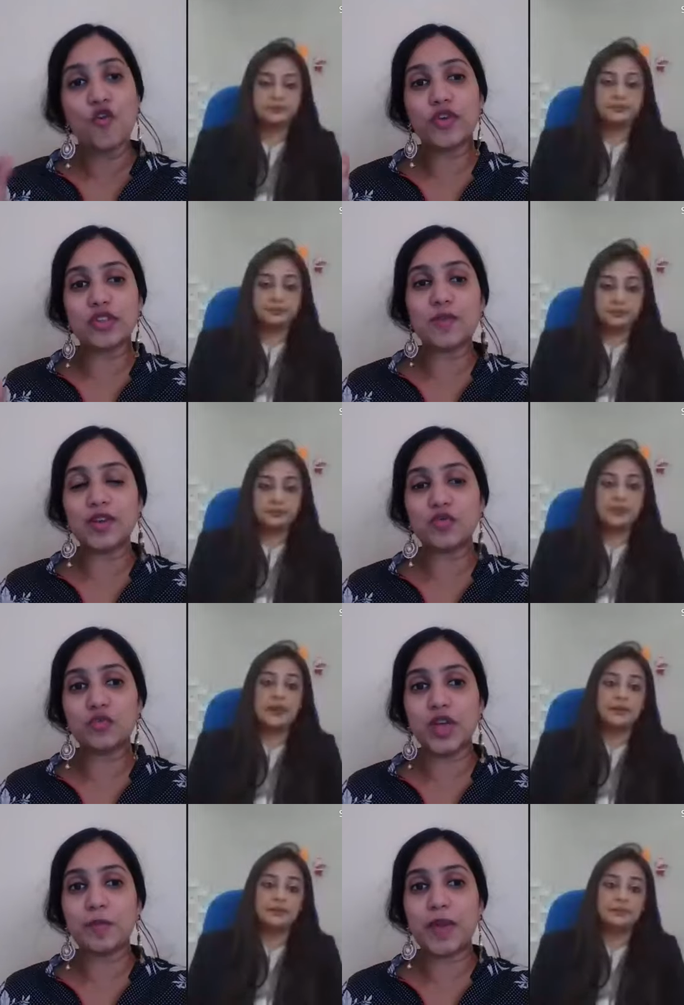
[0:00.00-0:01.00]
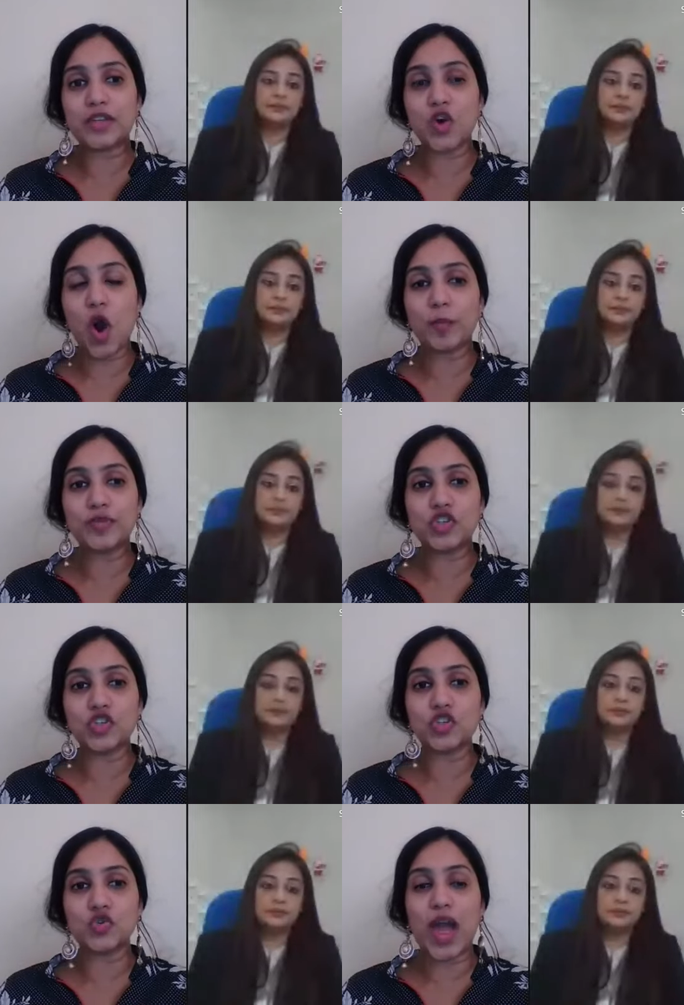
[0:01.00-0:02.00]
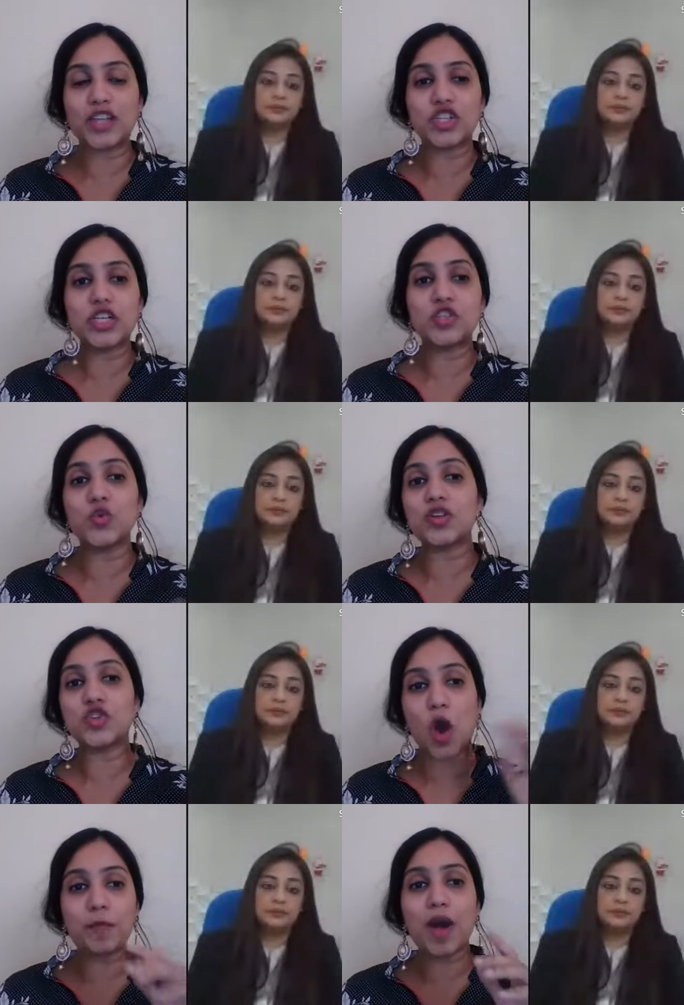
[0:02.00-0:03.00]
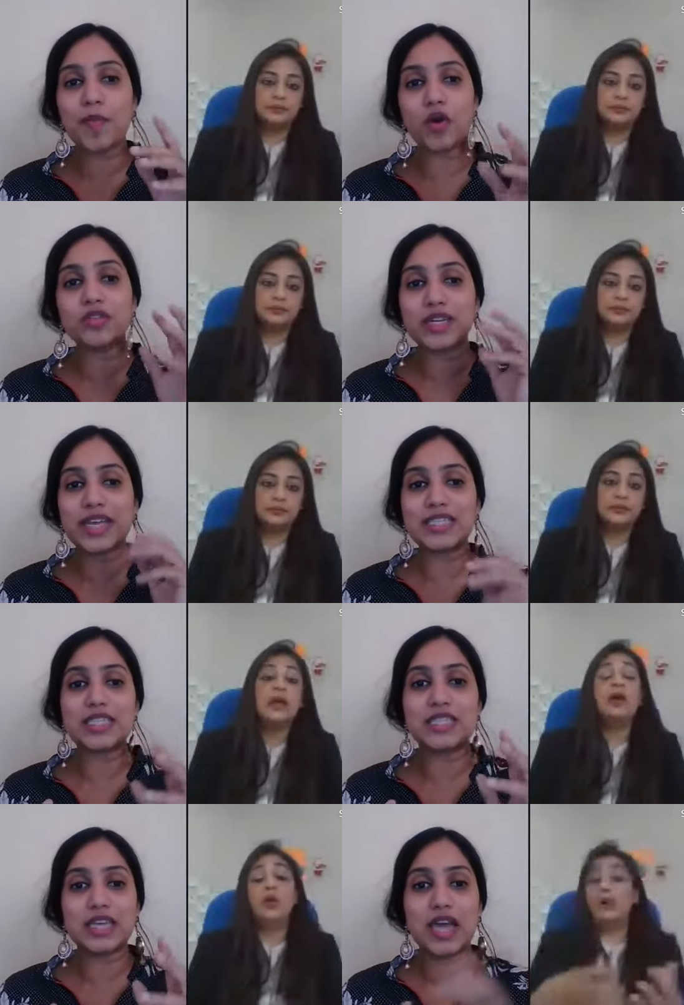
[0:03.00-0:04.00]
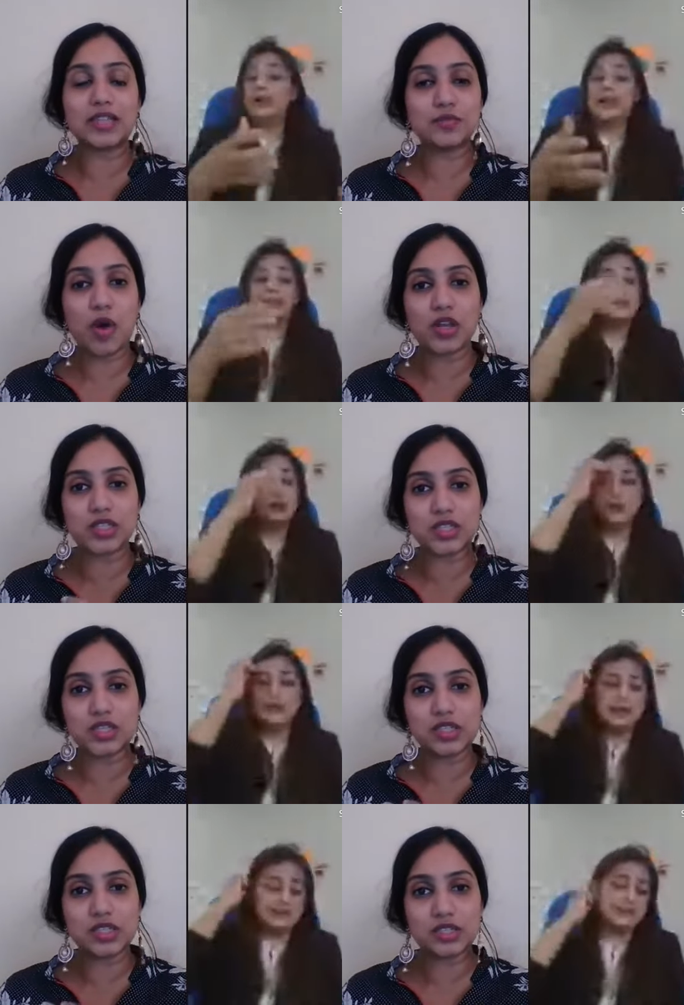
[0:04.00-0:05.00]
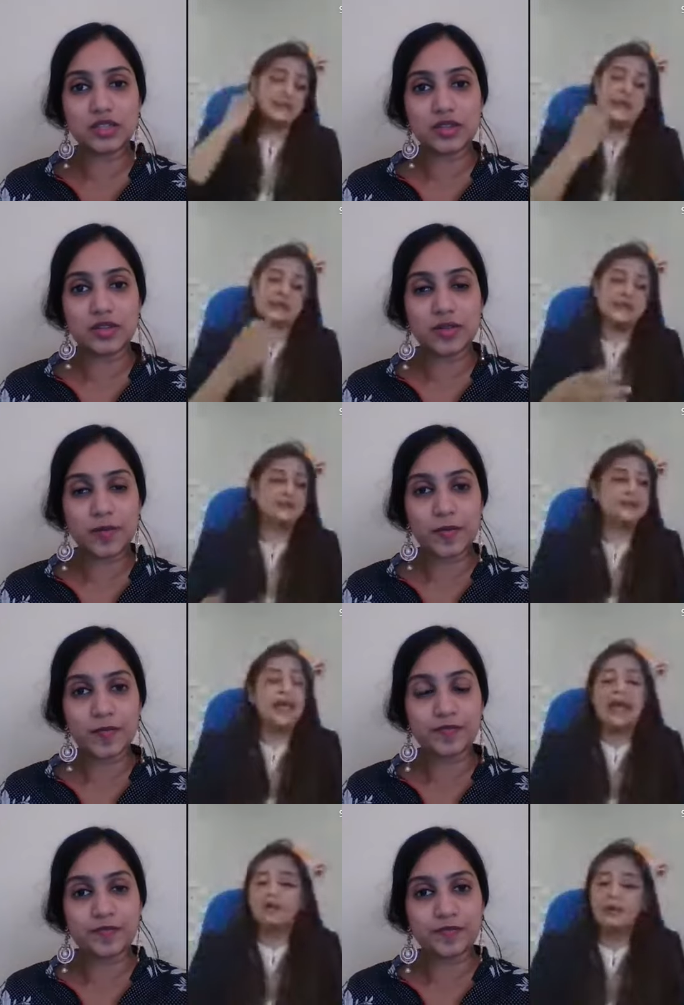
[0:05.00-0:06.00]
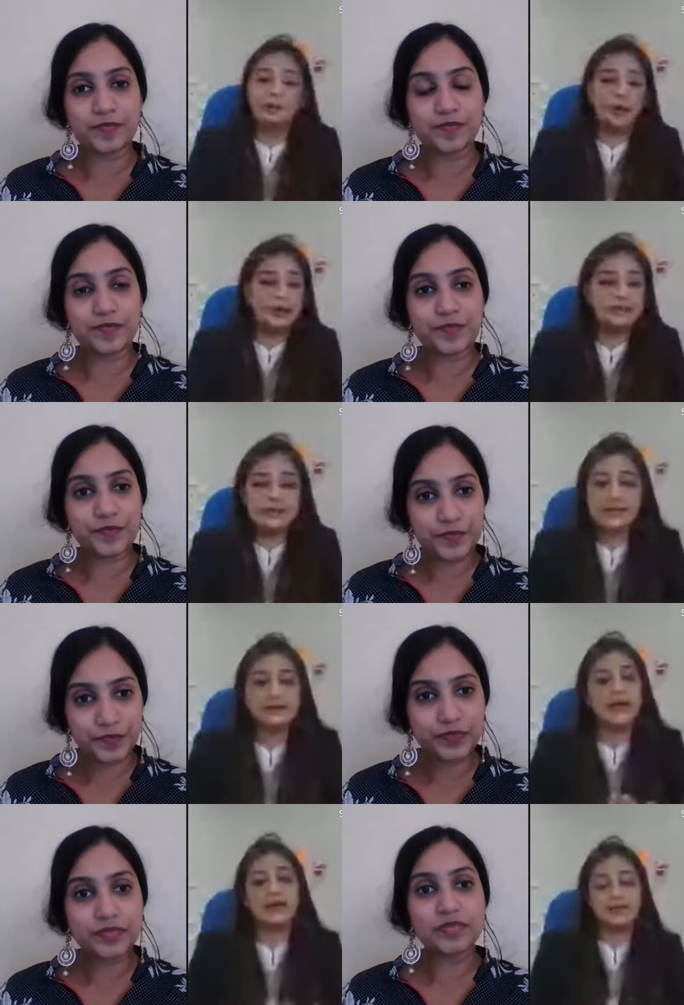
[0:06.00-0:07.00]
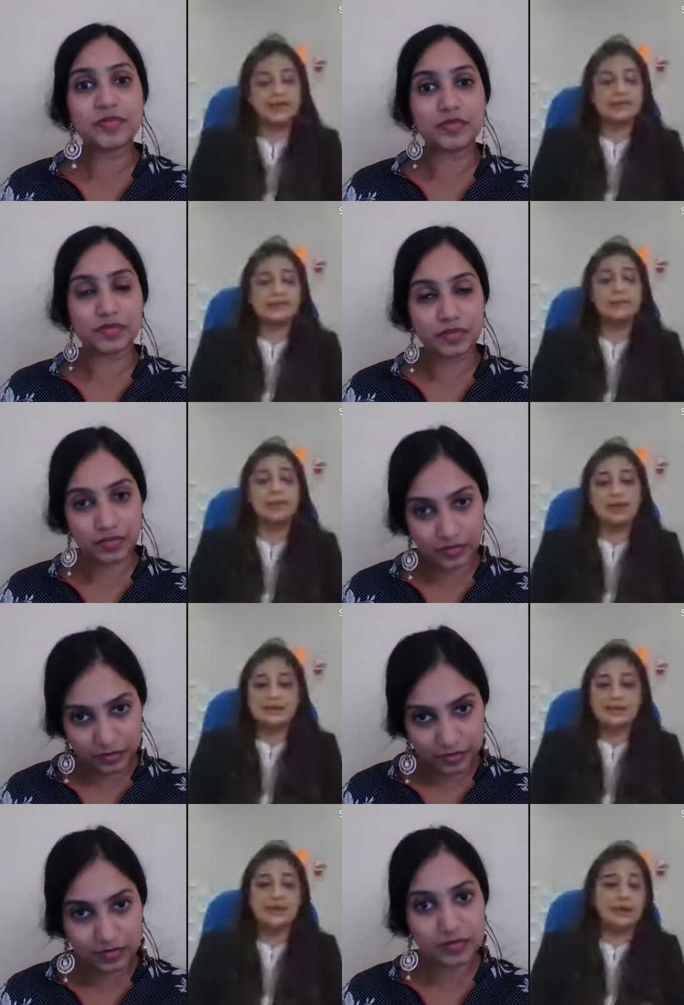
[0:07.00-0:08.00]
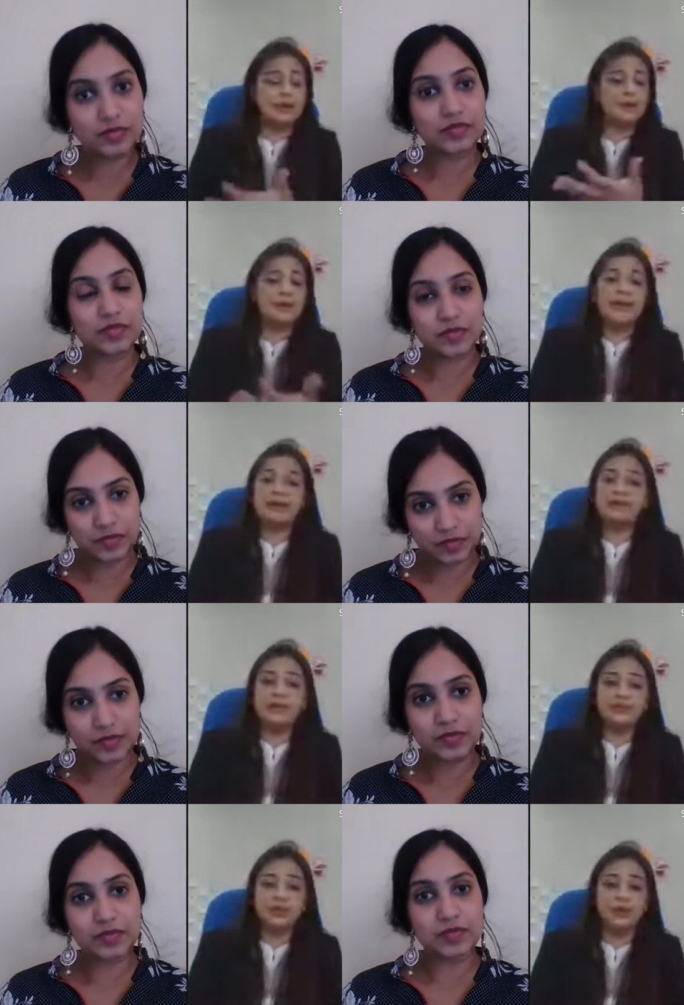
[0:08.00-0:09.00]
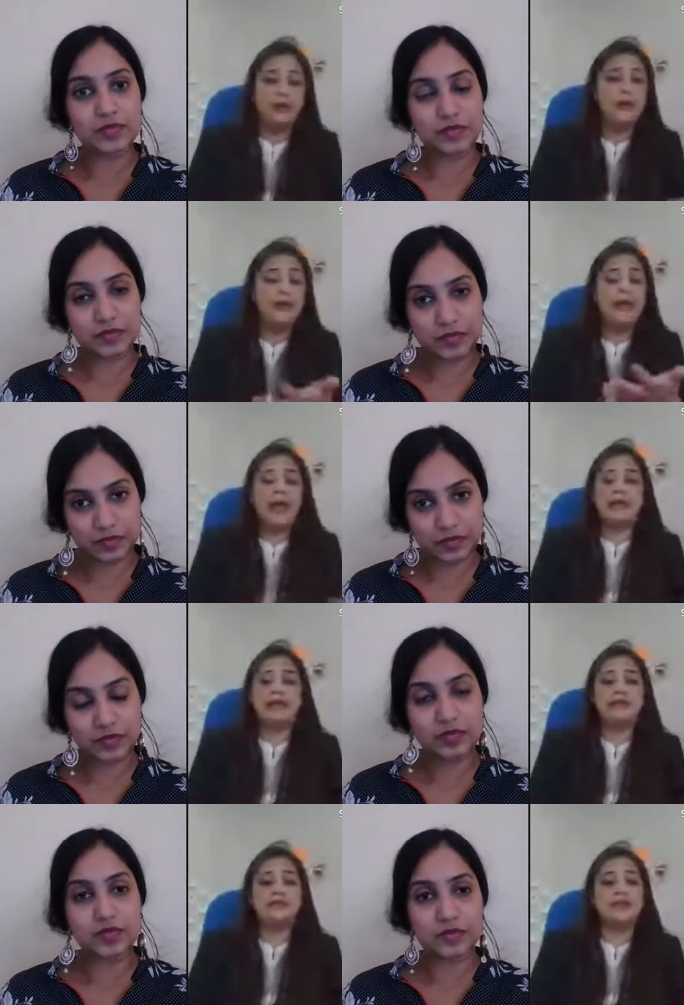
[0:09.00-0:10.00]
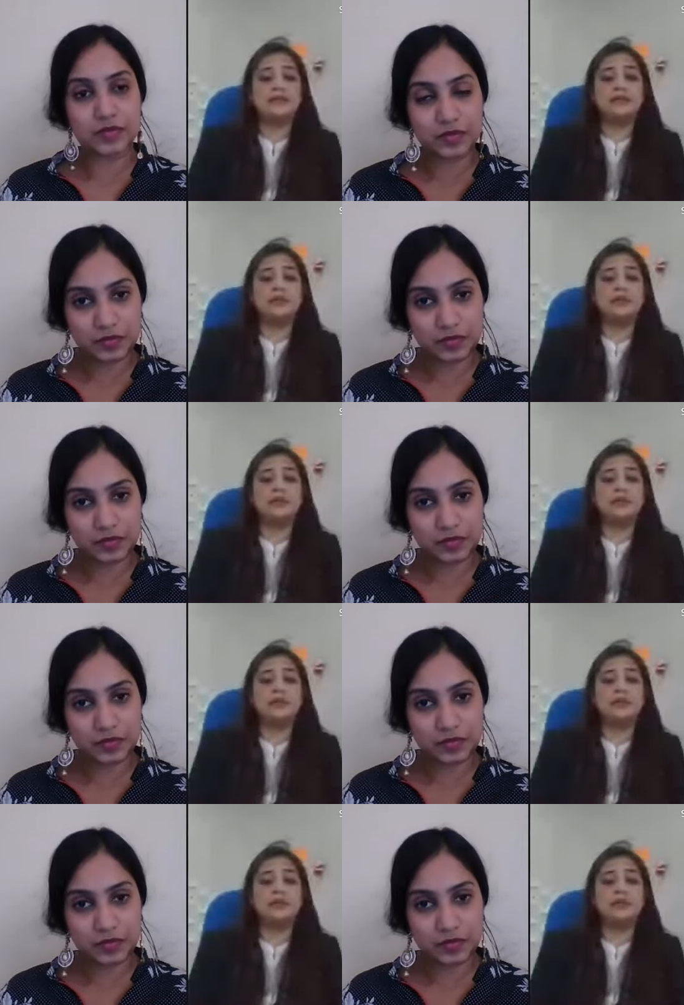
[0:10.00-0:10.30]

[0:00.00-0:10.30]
Speaker 1: for them it would yeah. be a better option to actually do a top up on their existing oh, yes. Oh yes,
Speaker 2: yes. If they have a policy, if they have an existing policy running with any of the insurer, I think it's best